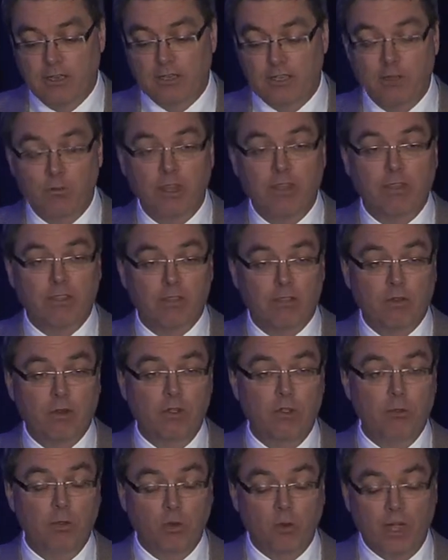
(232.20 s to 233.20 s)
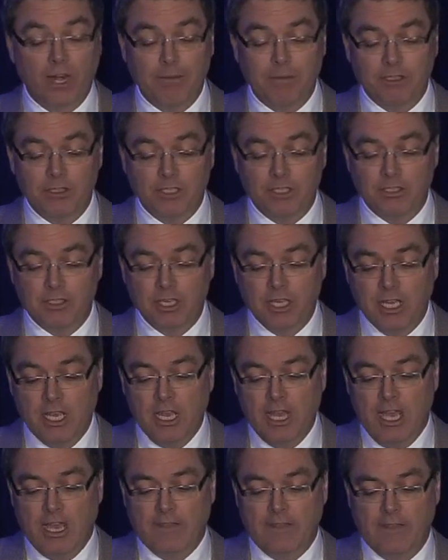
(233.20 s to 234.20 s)
with those parameters,
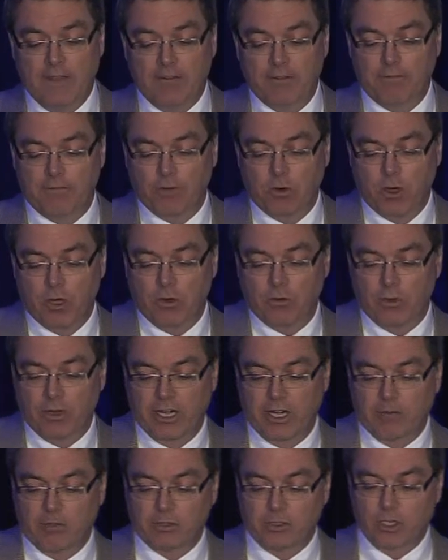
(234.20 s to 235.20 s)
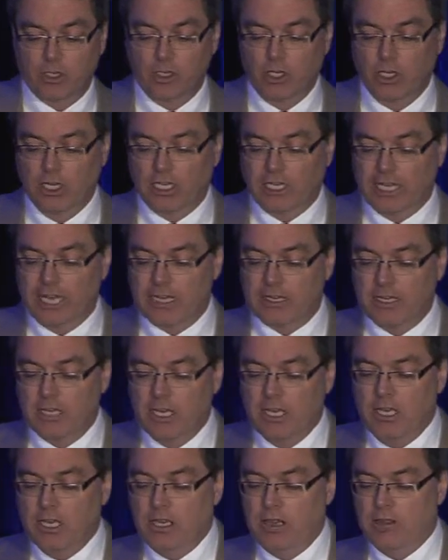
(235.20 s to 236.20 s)
and therefore we're able to look at
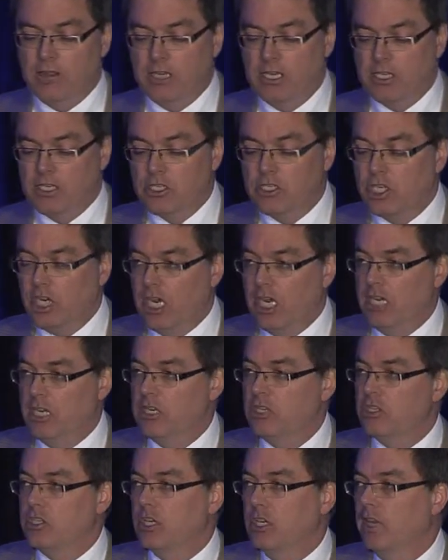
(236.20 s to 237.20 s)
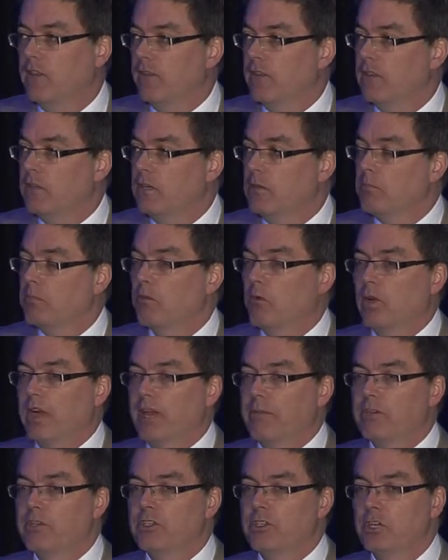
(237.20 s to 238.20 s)
the change in the
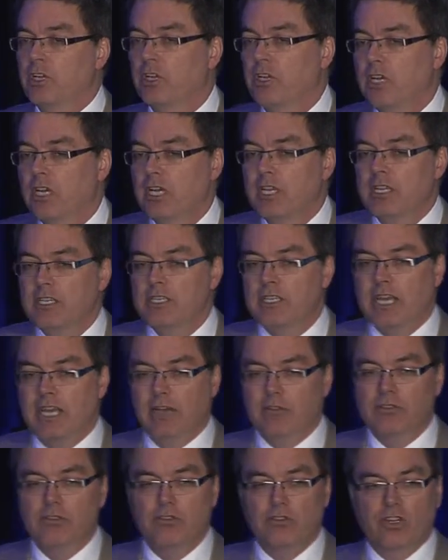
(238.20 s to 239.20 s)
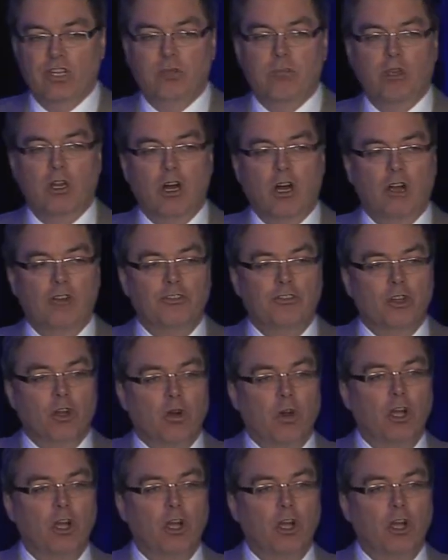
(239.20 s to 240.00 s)
parameter downstream, but also